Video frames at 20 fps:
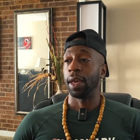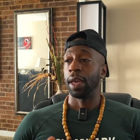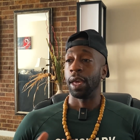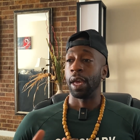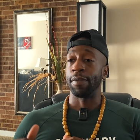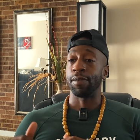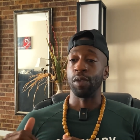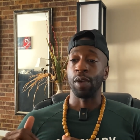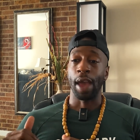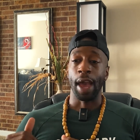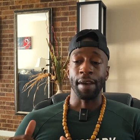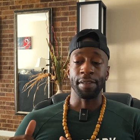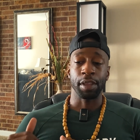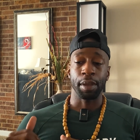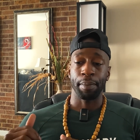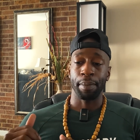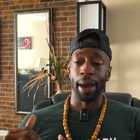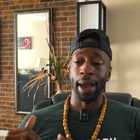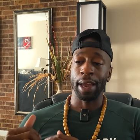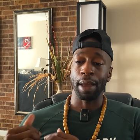If you have to
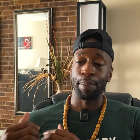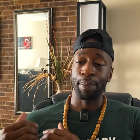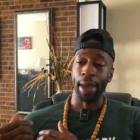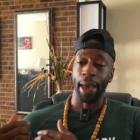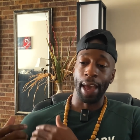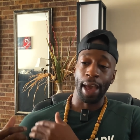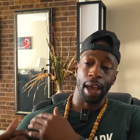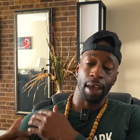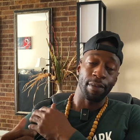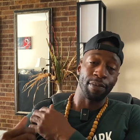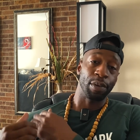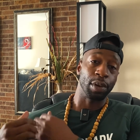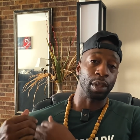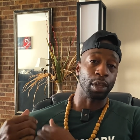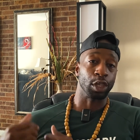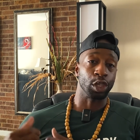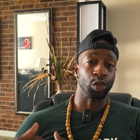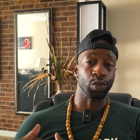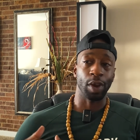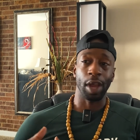buy a pad for the
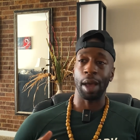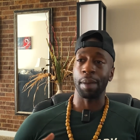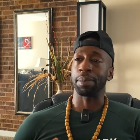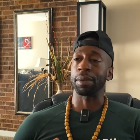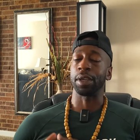strap,